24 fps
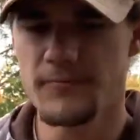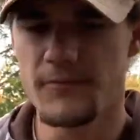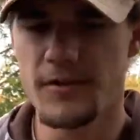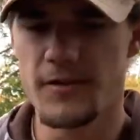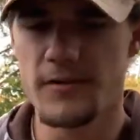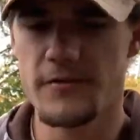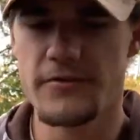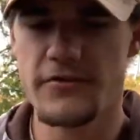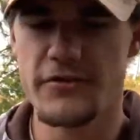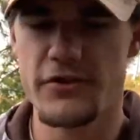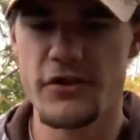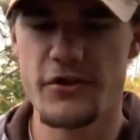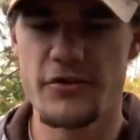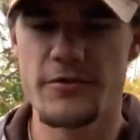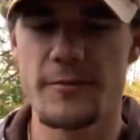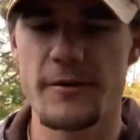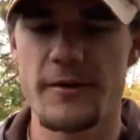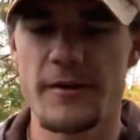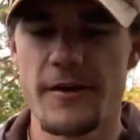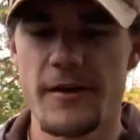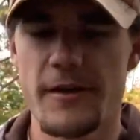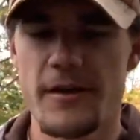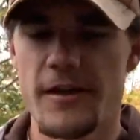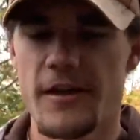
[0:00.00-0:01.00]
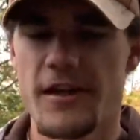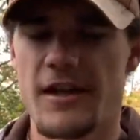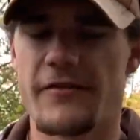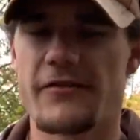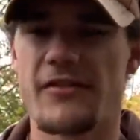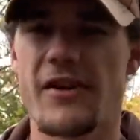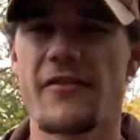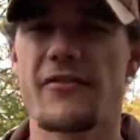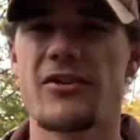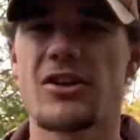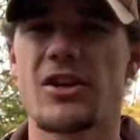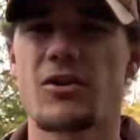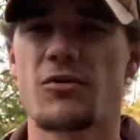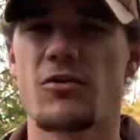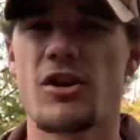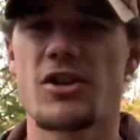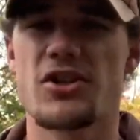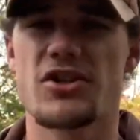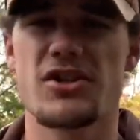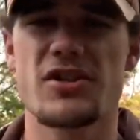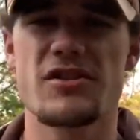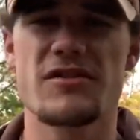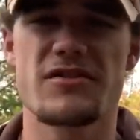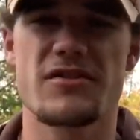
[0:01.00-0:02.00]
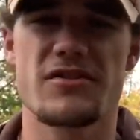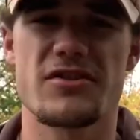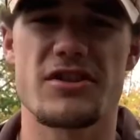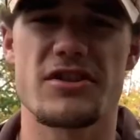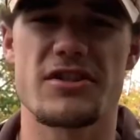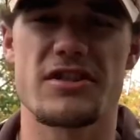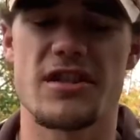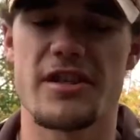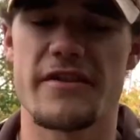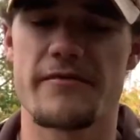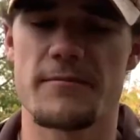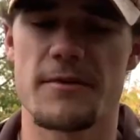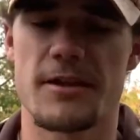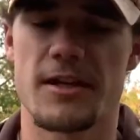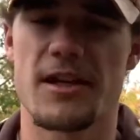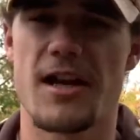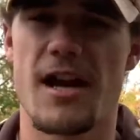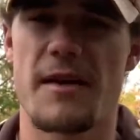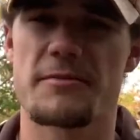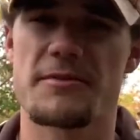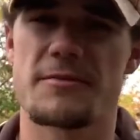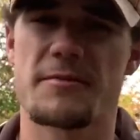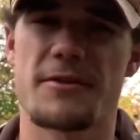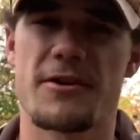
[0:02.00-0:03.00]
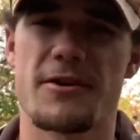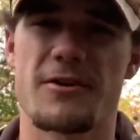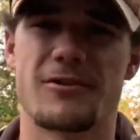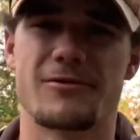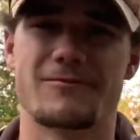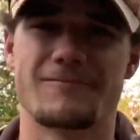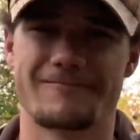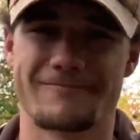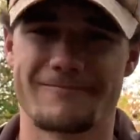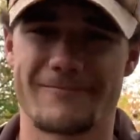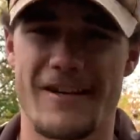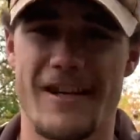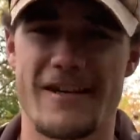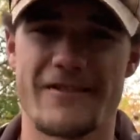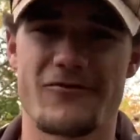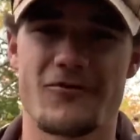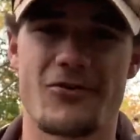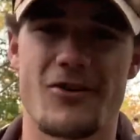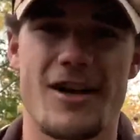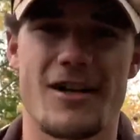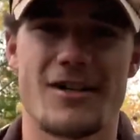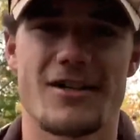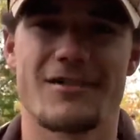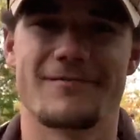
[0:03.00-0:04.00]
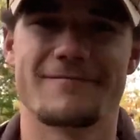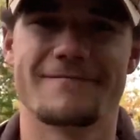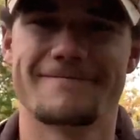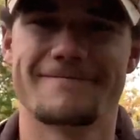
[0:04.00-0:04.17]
Excuse me. If you have any questions, just leave them in the comments below. Thanks for watching.